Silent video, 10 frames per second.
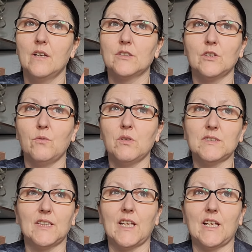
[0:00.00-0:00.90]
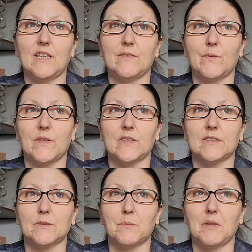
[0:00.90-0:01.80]
So what is it like living with a
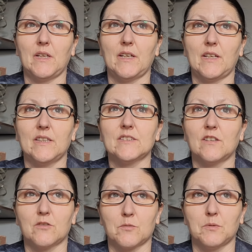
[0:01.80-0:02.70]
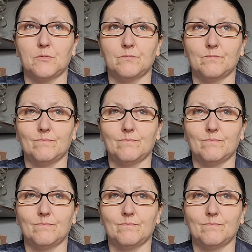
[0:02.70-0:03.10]
disability? It's horrible.